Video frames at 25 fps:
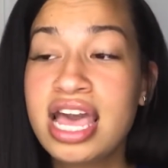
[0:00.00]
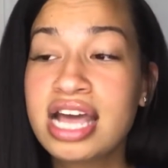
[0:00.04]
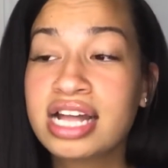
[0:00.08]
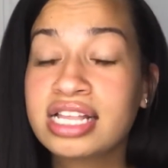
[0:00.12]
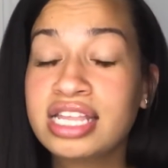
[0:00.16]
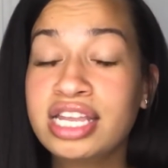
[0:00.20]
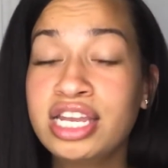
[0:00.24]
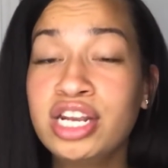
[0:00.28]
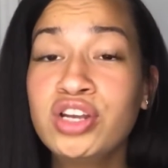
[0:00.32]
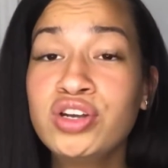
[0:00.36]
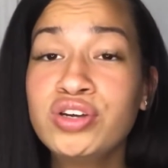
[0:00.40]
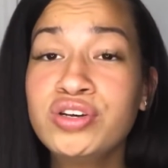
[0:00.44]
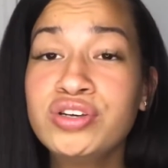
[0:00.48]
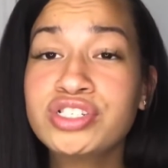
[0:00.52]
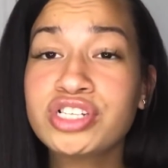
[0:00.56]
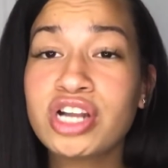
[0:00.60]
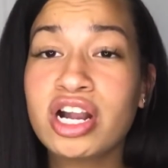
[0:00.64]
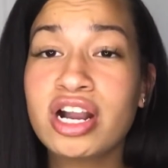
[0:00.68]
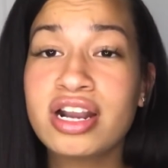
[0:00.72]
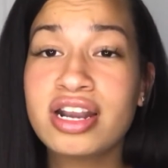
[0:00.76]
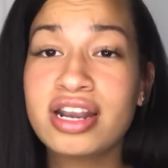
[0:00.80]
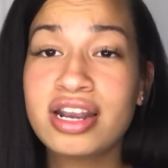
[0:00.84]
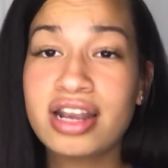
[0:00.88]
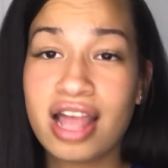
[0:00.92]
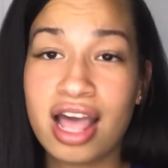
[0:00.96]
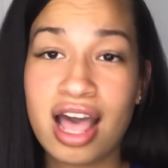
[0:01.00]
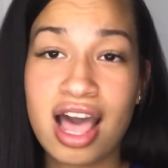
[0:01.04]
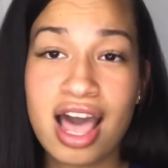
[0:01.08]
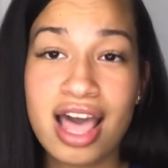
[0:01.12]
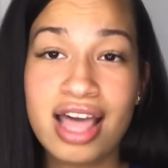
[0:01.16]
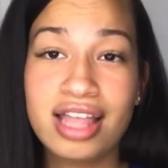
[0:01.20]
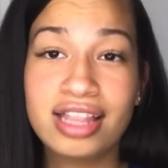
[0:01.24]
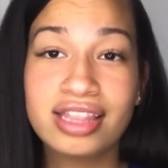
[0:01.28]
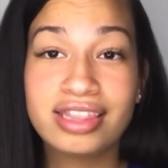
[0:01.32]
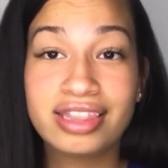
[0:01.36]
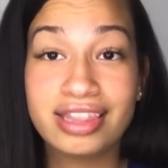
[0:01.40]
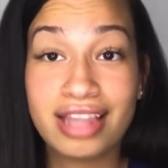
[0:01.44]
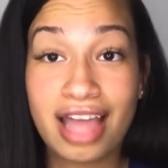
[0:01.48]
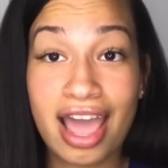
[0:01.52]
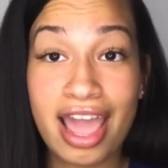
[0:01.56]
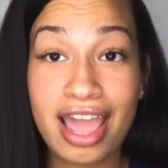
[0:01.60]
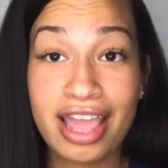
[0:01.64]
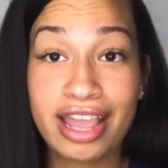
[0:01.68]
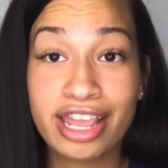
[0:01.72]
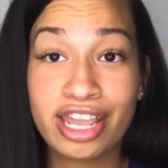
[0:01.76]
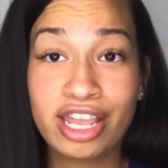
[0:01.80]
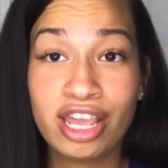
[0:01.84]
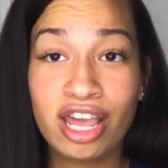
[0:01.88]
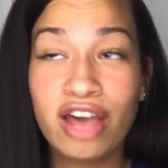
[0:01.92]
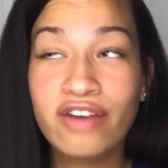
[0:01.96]
Clinicals are not
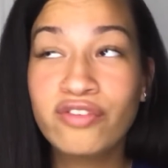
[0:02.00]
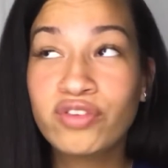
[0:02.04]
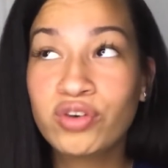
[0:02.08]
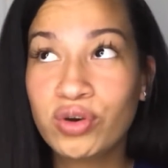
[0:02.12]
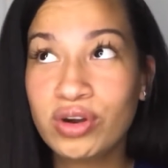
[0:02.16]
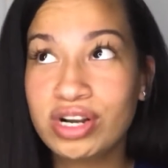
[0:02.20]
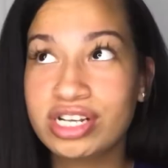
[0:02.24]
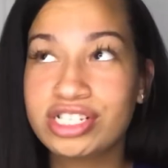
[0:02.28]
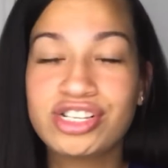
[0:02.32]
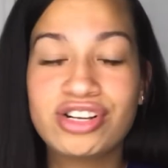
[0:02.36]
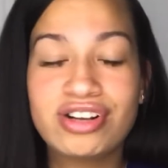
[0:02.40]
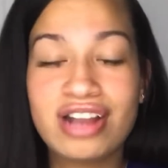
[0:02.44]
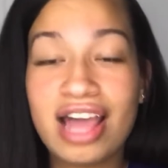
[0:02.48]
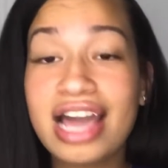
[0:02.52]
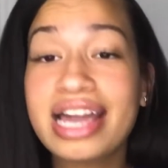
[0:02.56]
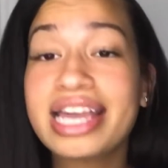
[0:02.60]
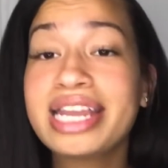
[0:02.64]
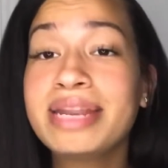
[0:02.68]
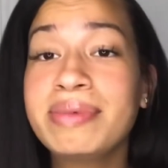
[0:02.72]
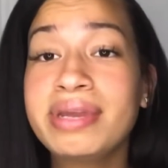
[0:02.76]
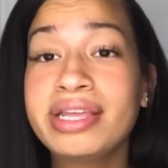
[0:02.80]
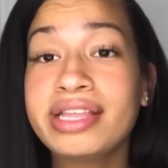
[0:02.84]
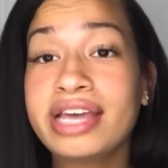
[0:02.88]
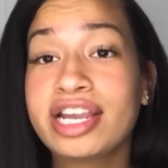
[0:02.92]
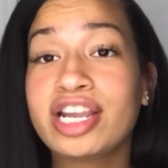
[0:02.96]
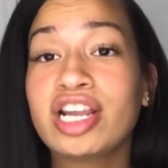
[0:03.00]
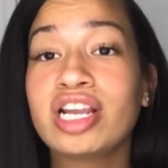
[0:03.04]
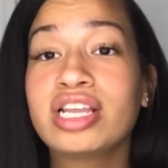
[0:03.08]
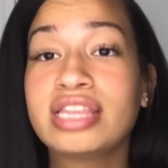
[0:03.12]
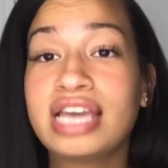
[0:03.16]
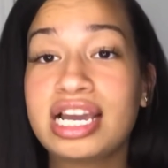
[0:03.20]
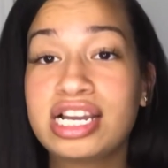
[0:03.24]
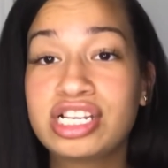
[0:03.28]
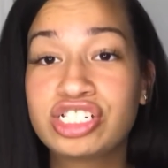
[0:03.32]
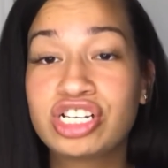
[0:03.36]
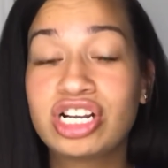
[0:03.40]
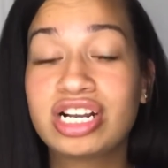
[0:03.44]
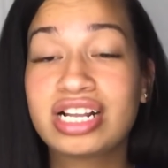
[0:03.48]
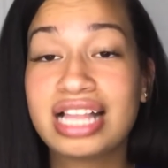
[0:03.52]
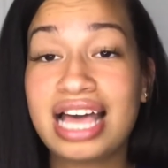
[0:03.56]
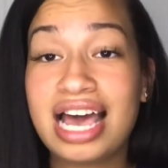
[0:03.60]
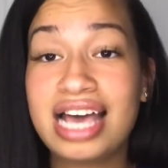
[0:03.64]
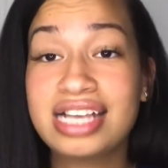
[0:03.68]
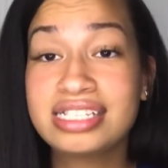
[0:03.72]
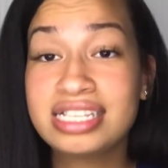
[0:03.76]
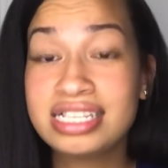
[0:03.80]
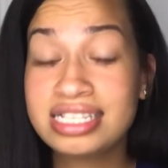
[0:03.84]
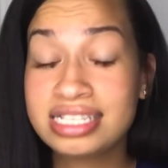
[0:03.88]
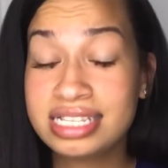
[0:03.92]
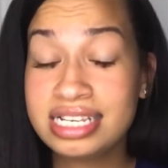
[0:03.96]
like, of course, they're not going to be like your lecture
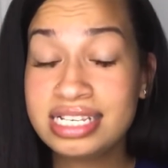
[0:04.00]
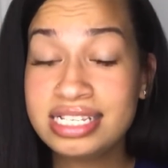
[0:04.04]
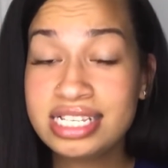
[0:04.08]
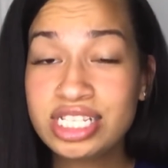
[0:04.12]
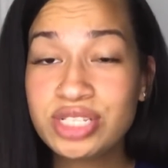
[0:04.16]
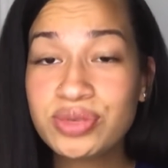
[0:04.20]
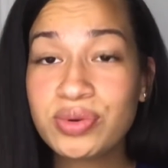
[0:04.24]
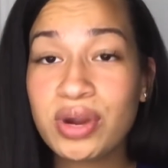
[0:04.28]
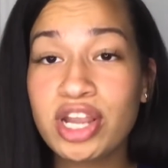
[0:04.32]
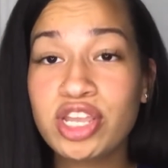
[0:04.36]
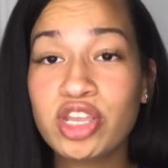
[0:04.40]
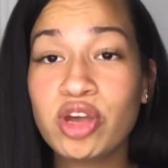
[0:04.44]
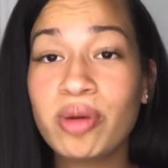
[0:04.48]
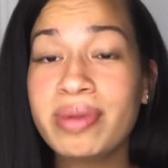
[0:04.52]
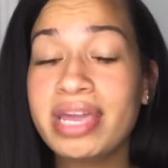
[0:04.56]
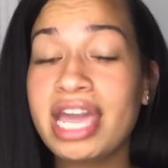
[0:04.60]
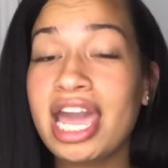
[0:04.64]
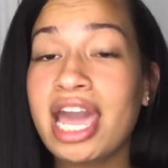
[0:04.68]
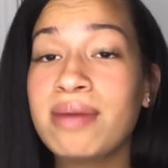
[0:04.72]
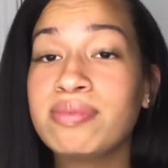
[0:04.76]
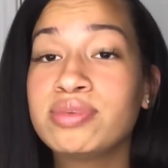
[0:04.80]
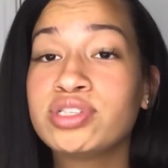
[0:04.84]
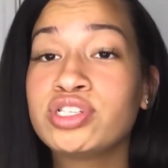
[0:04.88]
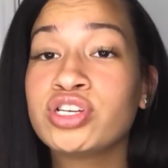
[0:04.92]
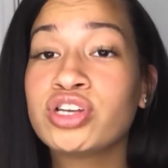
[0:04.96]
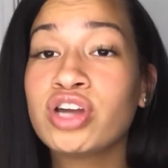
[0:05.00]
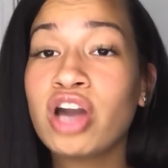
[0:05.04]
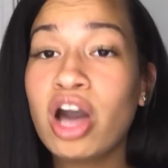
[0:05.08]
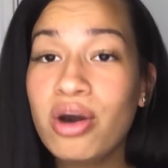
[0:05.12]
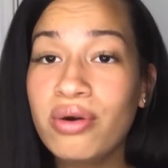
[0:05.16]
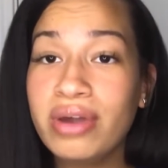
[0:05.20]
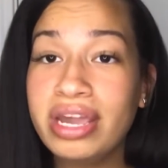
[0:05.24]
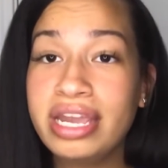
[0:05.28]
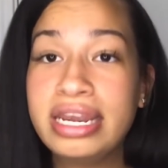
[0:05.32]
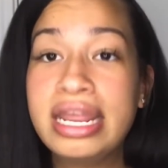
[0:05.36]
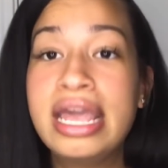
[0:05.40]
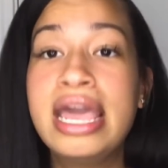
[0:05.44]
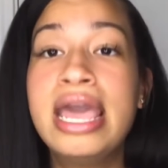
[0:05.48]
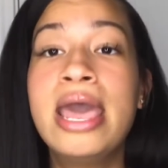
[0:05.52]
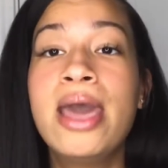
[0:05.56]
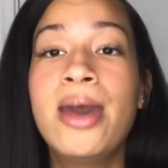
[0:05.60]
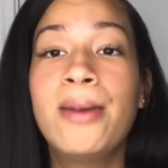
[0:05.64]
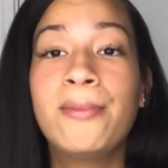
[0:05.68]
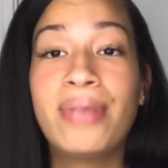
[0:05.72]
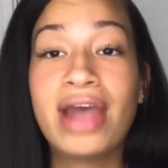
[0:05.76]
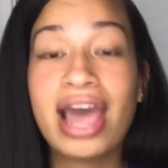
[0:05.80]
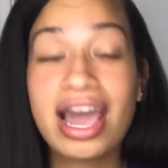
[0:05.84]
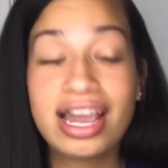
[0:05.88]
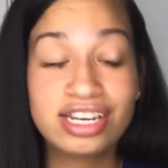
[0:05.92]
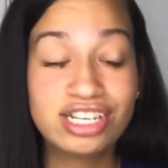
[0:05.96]
classes. This is where you'll be able to go in,
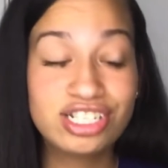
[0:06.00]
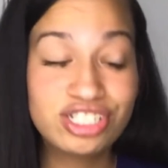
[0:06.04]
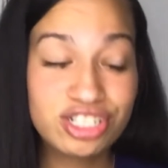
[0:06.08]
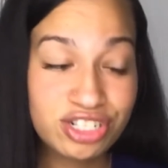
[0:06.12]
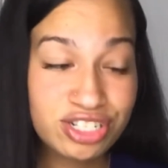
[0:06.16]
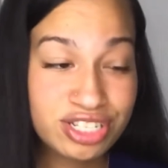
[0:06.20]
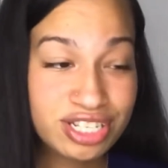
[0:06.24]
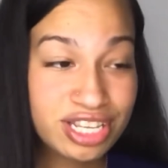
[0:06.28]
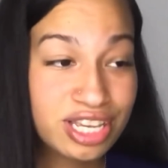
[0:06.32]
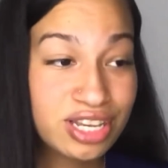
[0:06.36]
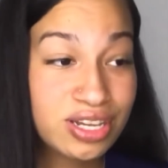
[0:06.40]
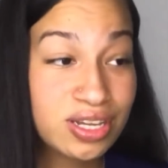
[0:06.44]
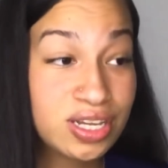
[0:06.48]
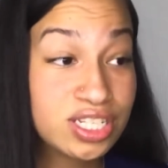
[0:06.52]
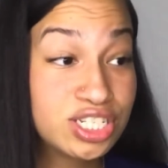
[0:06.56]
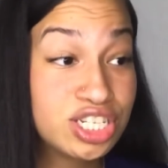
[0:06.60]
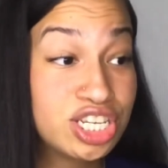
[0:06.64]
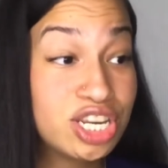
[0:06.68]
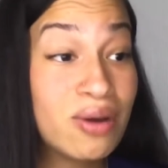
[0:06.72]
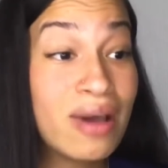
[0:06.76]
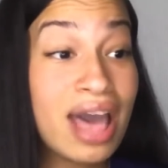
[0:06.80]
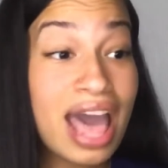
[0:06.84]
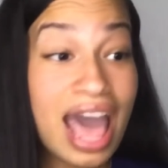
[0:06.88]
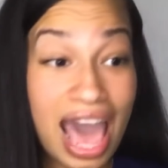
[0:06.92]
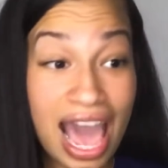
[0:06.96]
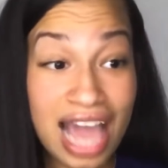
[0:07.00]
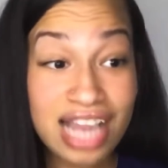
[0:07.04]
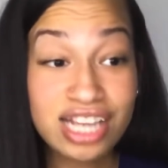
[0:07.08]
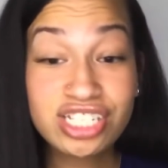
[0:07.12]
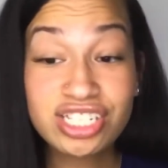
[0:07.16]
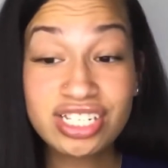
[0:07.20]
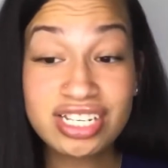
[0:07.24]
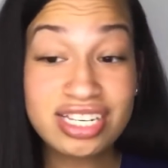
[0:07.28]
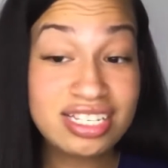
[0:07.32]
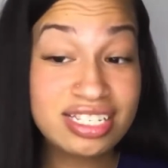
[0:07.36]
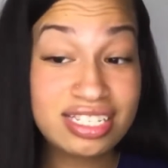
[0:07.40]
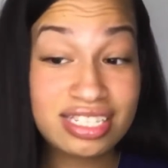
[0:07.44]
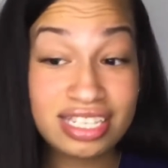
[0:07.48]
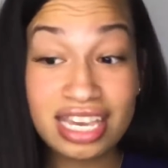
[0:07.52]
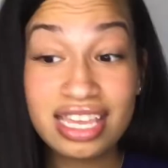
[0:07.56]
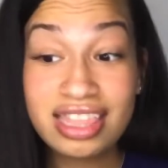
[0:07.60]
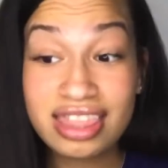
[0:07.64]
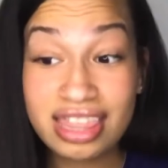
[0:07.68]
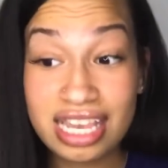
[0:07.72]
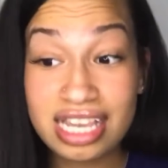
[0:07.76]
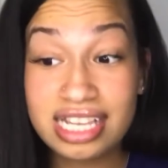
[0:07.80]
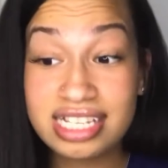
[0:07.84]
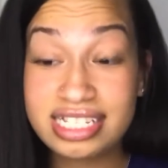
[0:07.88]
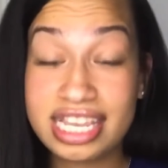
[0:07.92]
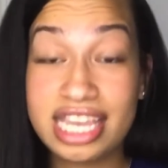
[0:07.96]
practice your skills, actually see
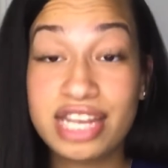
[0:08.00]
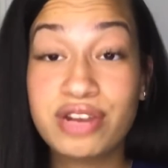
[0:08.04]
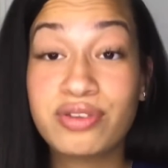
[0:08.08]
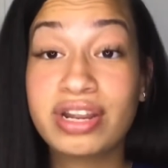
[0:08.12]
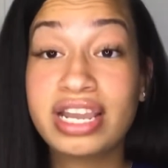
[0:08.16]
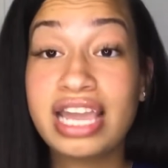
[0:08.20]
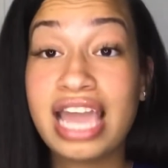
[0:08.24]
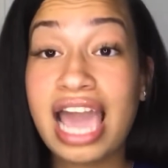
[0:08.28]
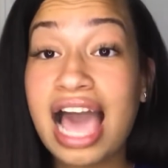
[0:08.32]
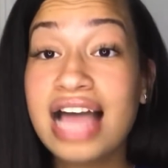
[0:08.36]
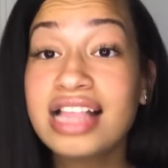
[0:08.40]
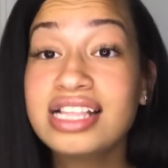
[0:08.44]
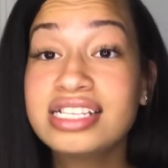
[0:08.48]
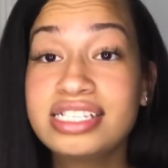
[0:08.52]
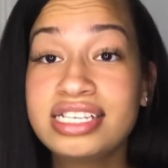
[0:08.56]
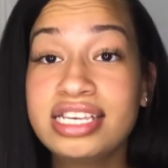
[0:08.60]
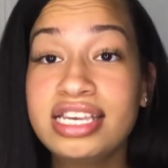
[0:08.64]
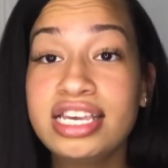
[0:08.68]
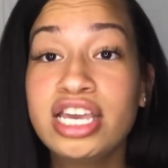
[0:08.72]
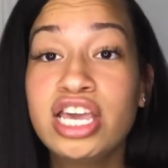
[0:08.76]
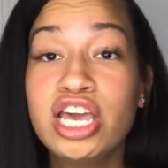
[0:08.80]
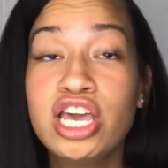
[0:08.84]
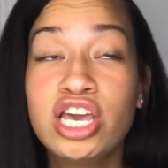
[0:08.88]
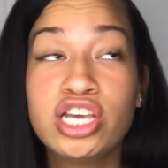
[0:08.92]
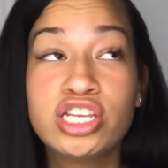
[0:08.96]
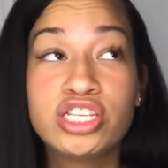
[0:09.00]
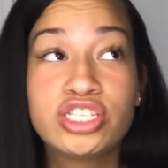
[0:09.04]
things in reality.